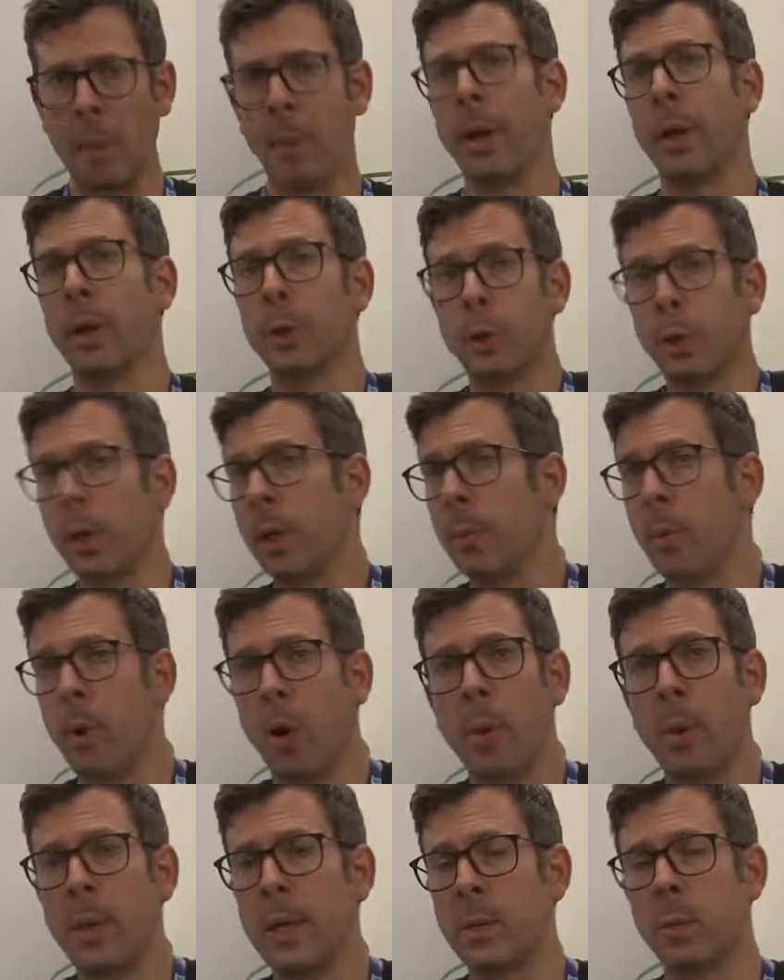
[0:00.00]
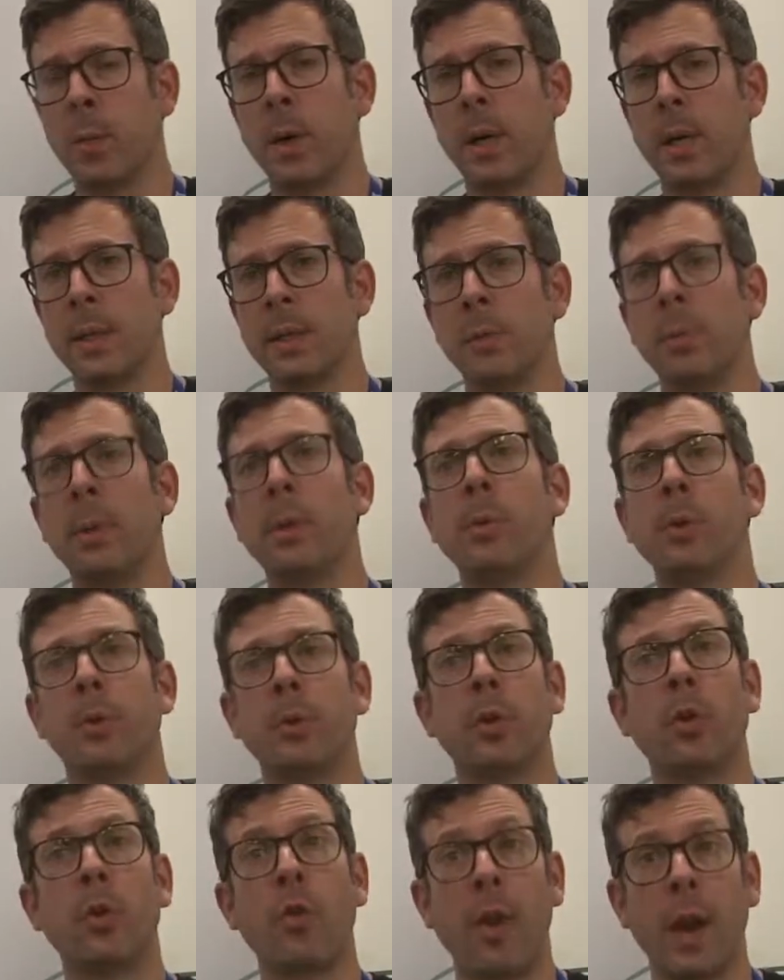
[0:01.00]
Well, our dream always was to be able
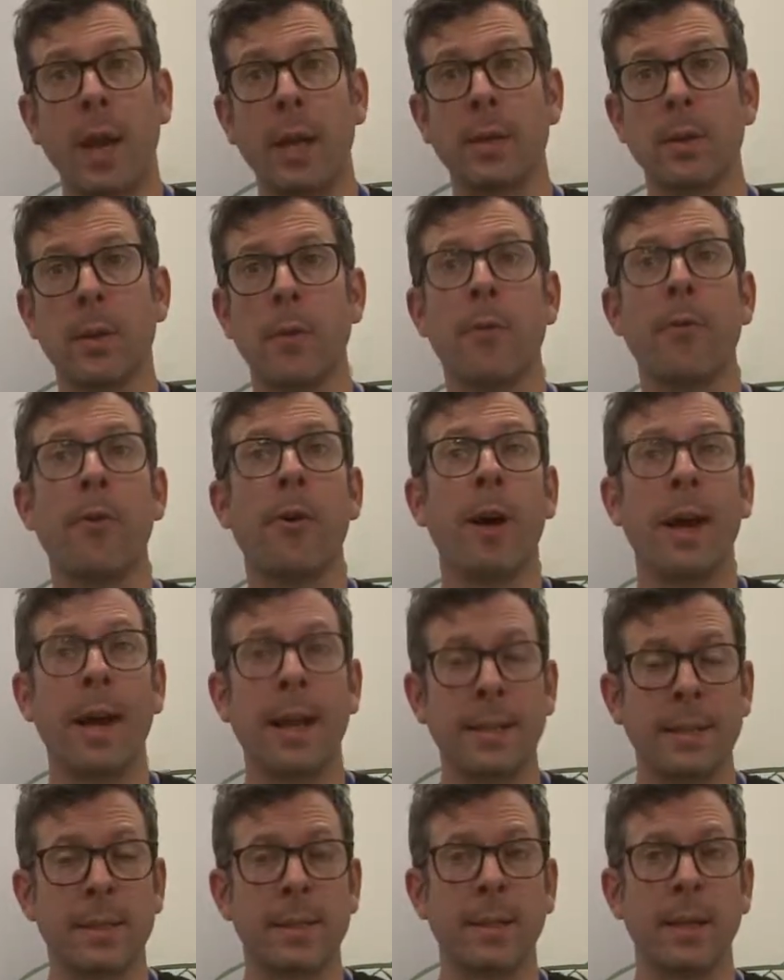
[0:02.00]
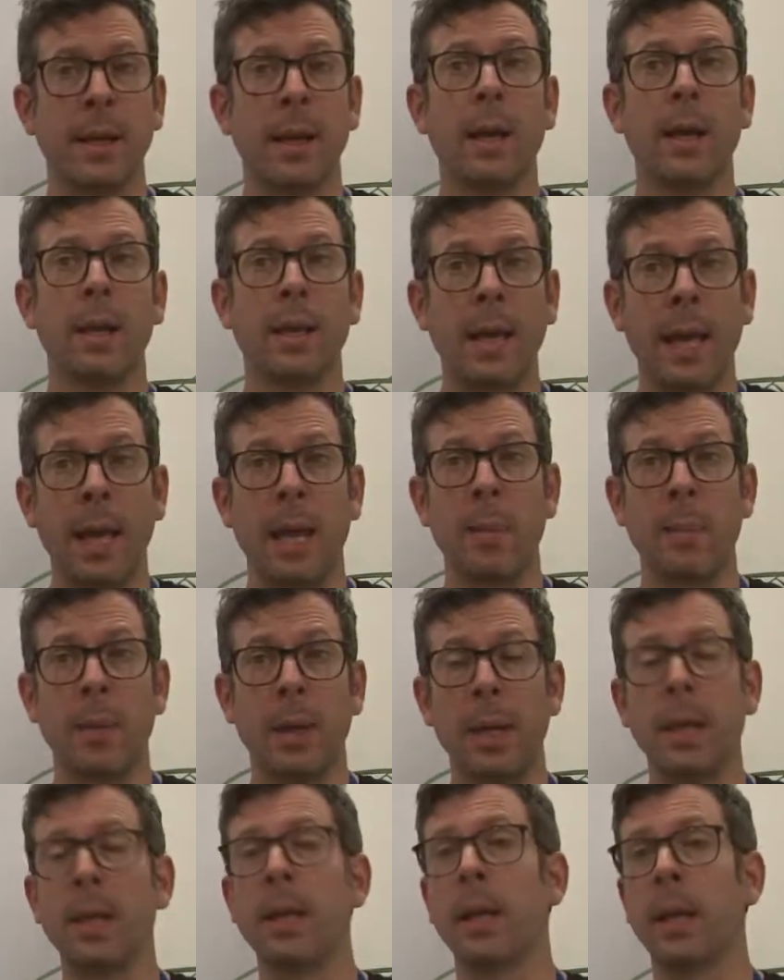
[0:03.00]
to create a 4X game
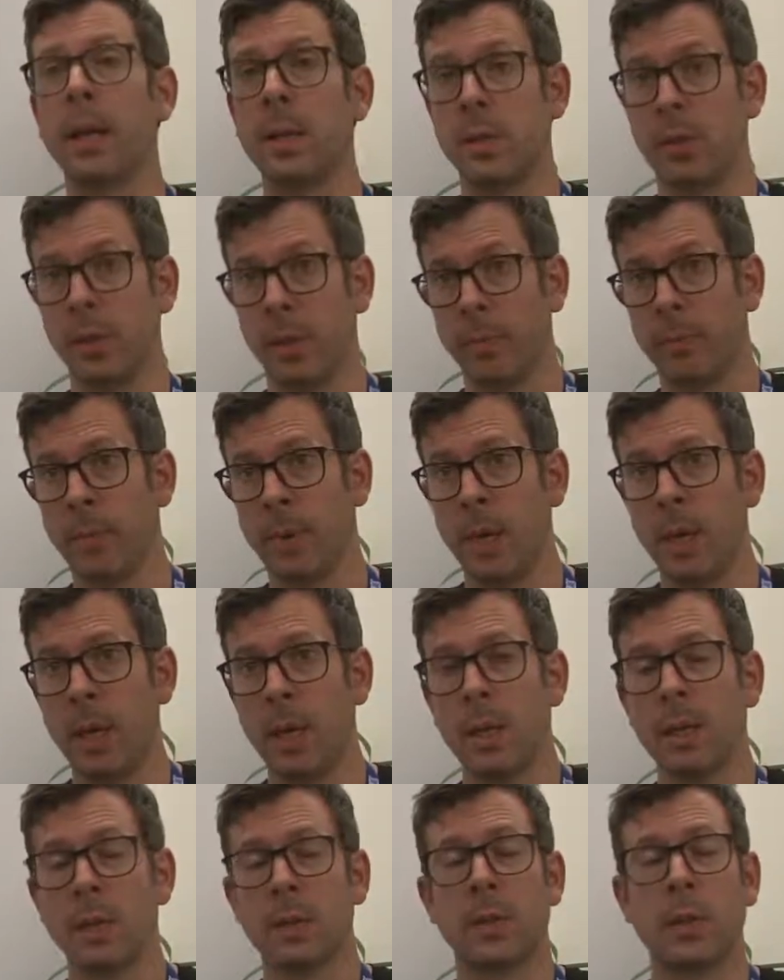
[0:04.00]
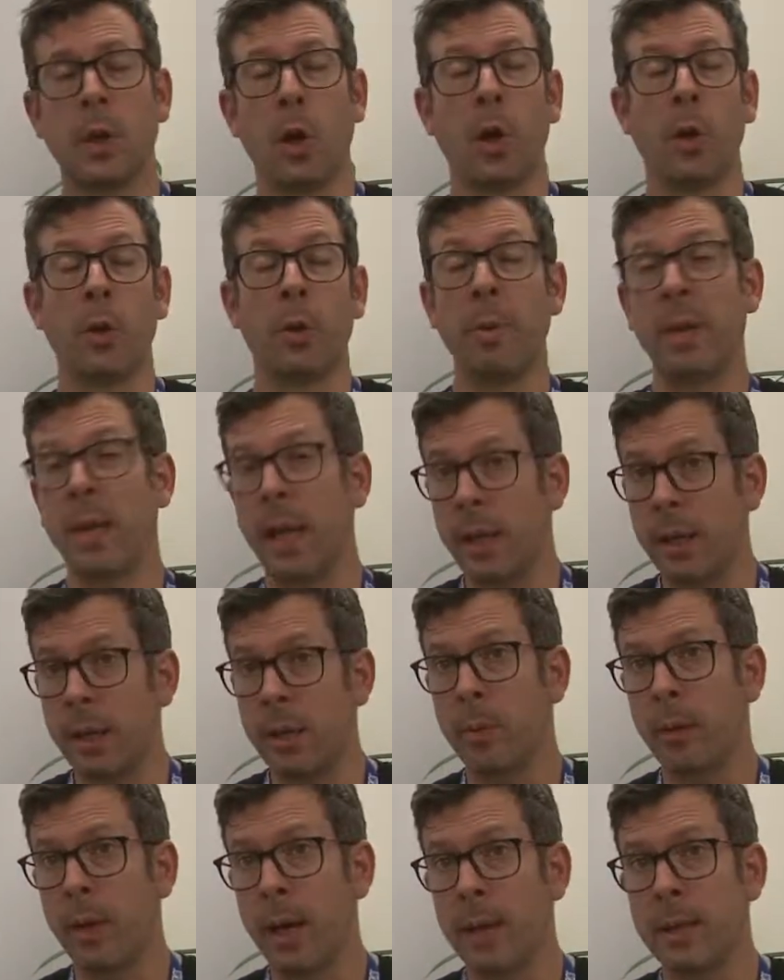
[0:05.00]
in history. So the big
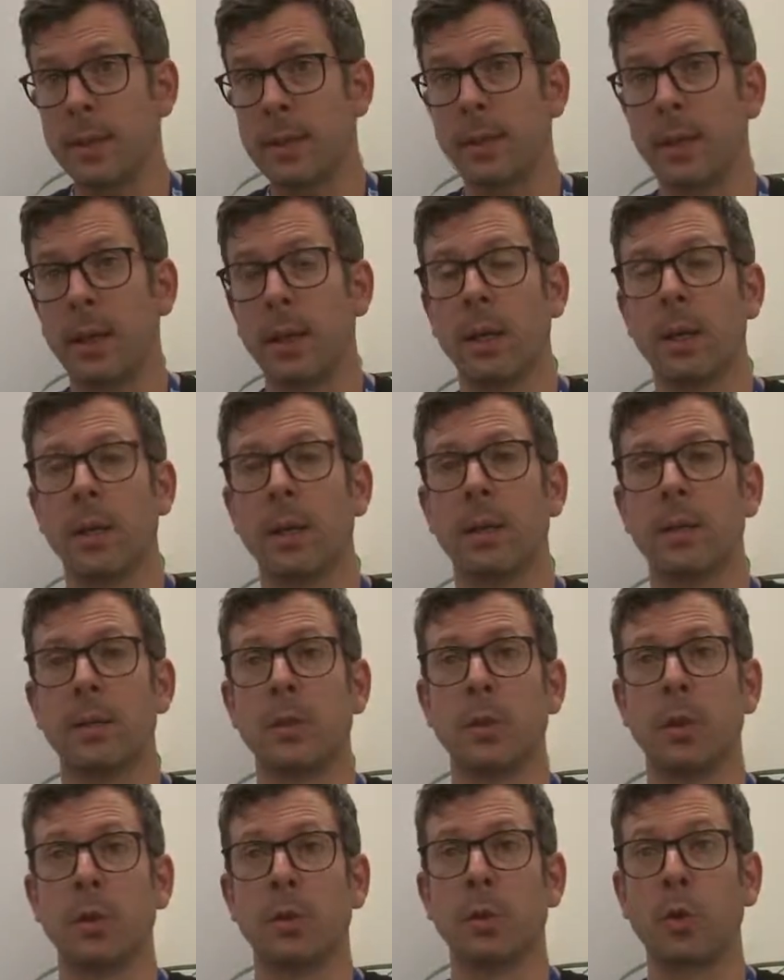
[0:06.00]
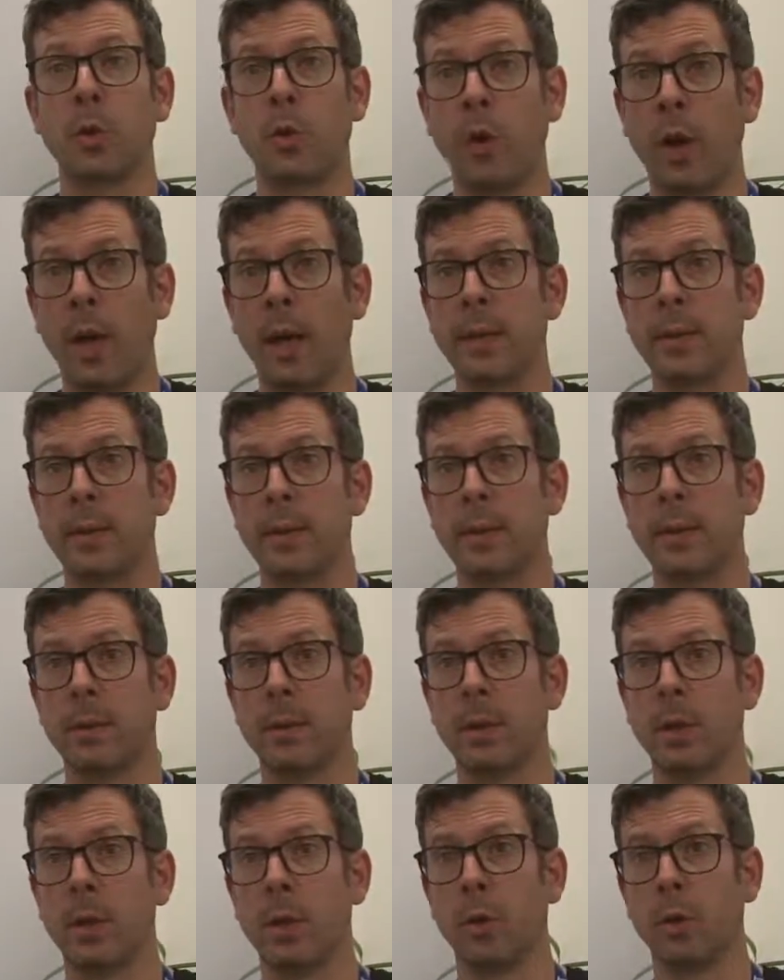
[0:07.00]
idea with that is, to create,
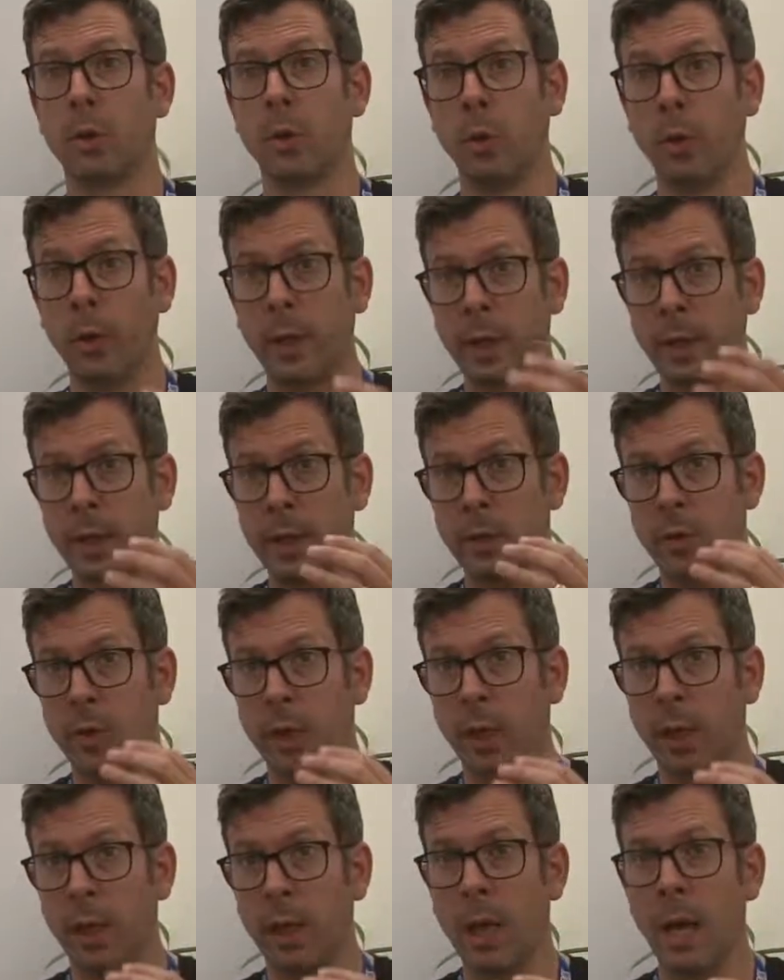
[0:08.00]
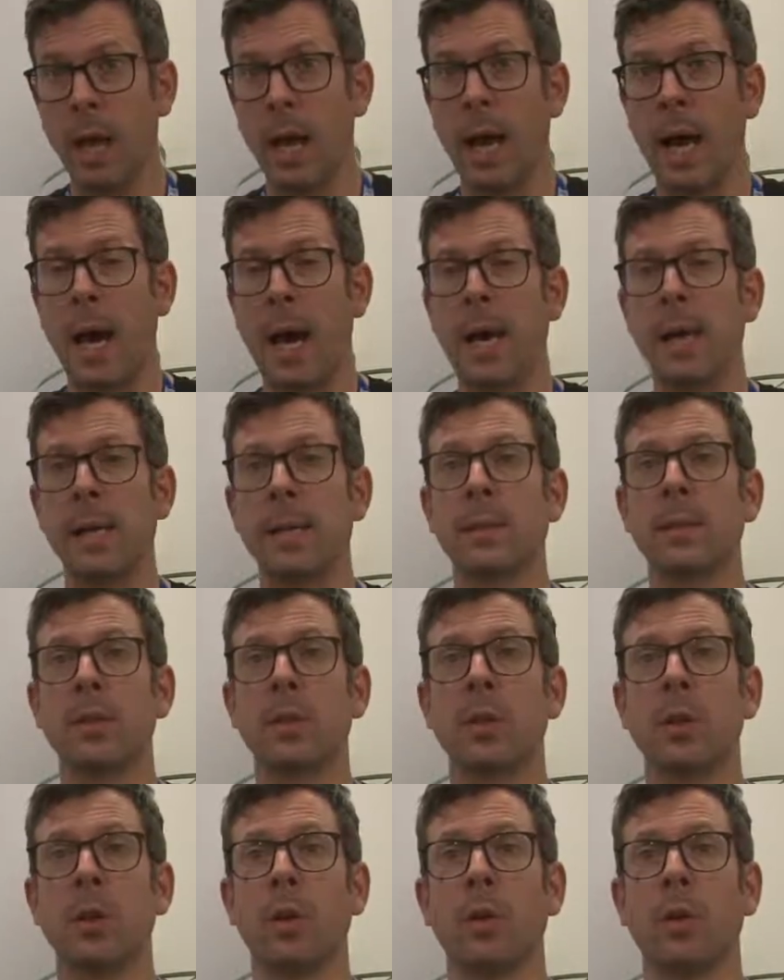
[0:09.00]
to look at history as,